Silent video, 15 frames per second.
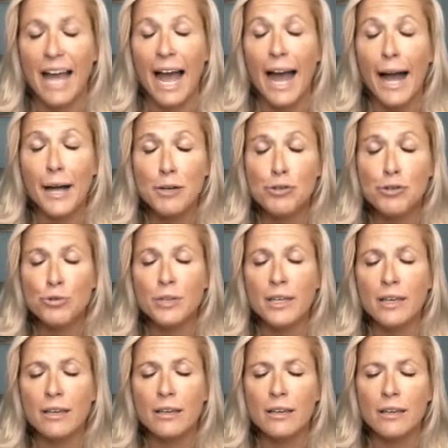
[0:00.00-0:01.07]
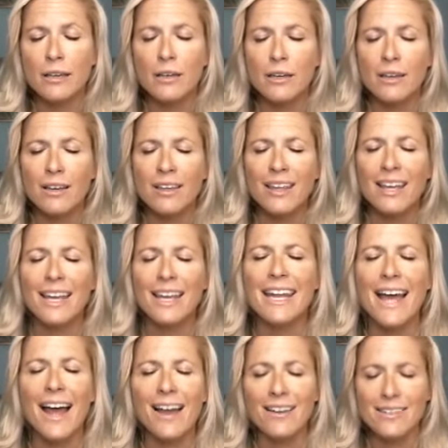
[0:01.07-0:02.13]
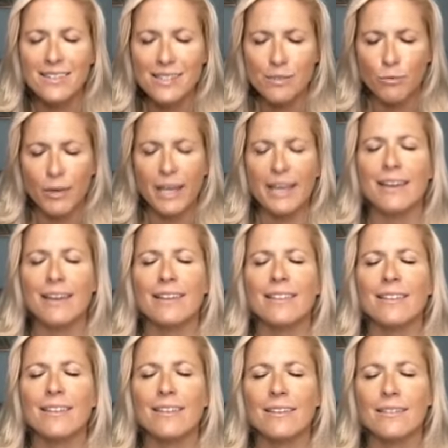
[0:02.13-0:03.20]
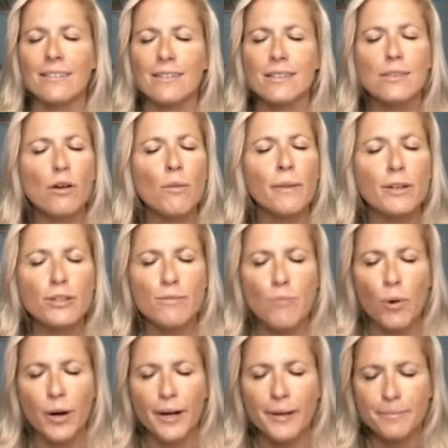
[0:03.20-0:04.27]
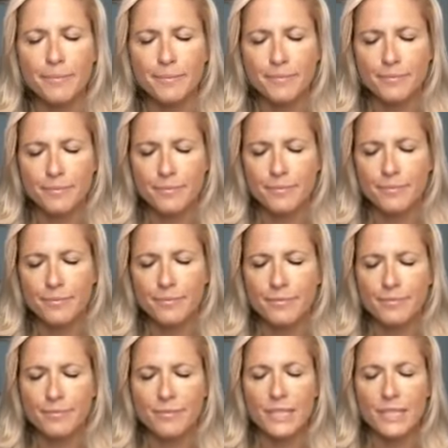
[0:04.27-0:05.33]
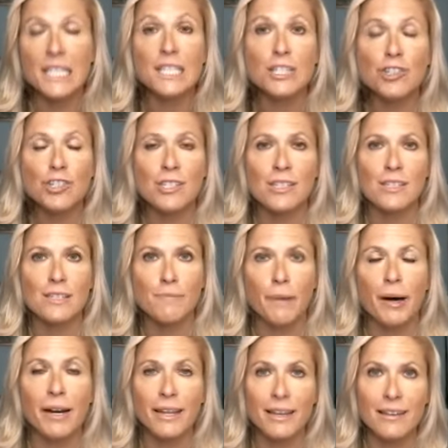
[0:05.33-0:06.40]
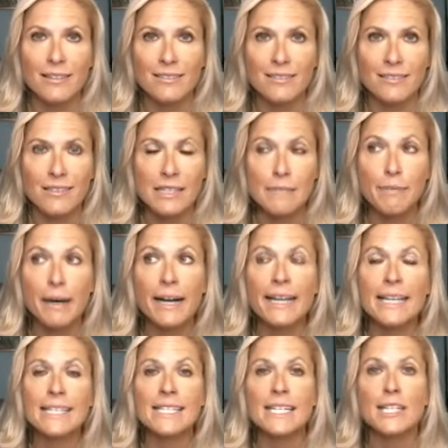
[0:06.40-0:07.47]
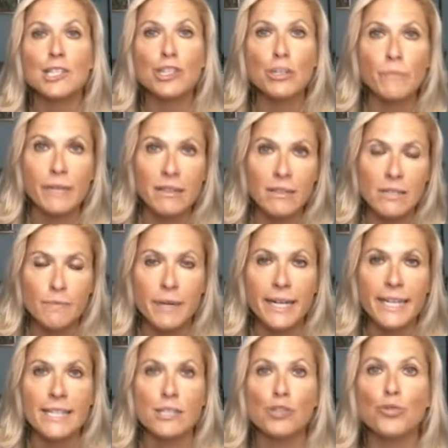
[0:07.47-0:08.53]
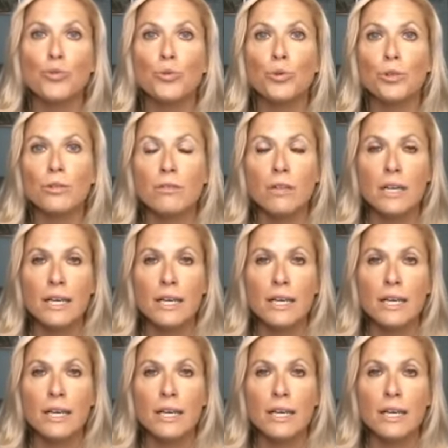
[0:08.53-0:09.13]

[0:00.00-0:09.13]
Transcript: actually connects with so much more than just this body. This body is an instrument. This body is a tool.